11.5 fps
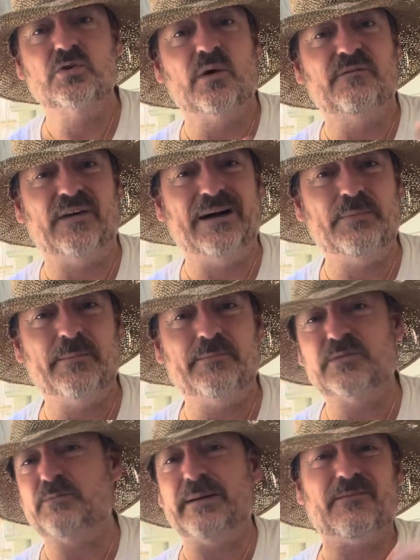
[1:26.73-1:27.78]
want 5 peppers?
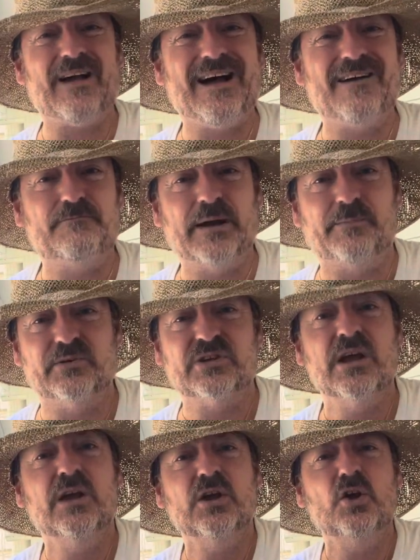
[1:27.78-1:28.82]
Pick 5 peppers.
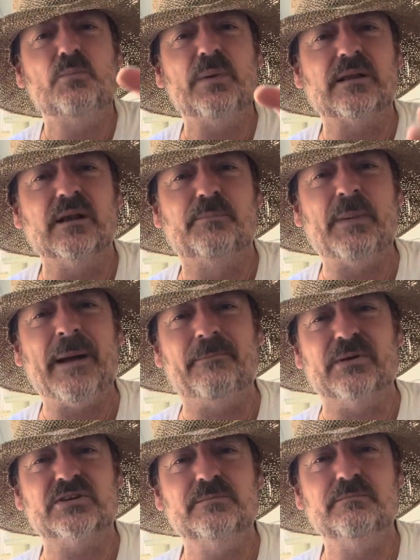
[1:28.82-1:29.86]
You pick the
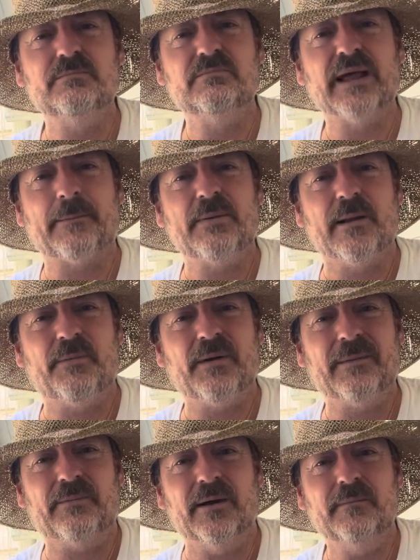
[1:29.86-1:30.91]
peppers, like Peter
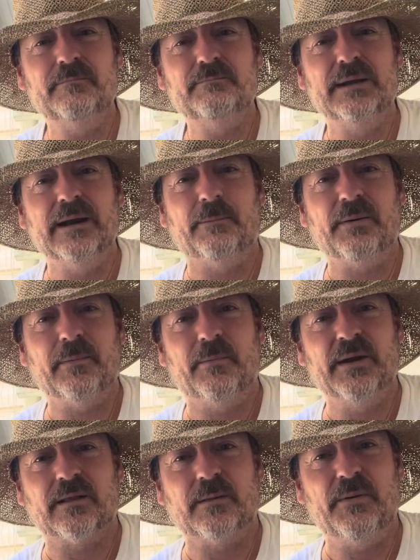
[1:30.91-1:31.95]
Piper. Peter Piper
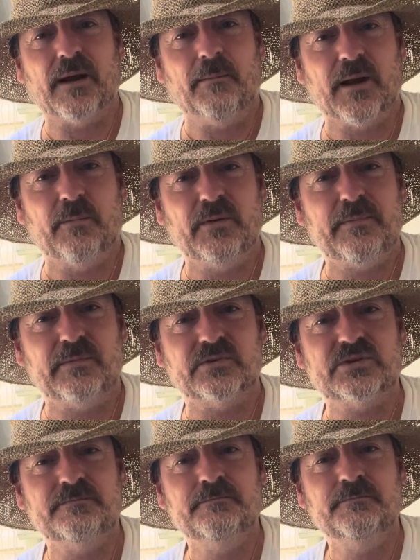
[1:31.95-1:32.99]
picked a peck of peppers.
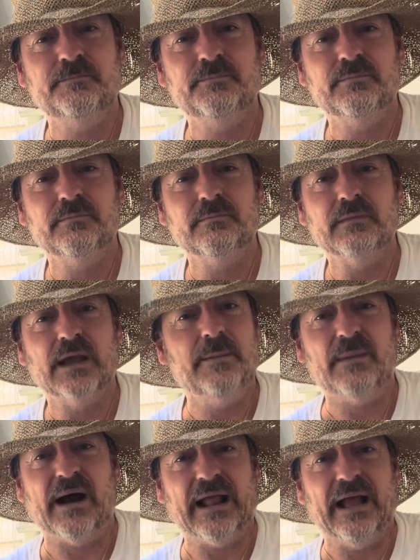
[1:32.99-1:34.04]
He
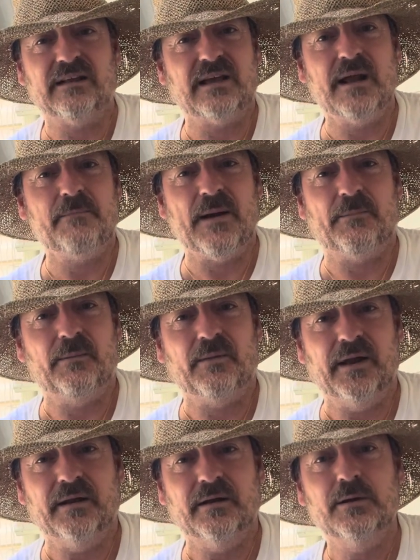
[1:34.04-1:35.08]
might have had a 10-pepper blend.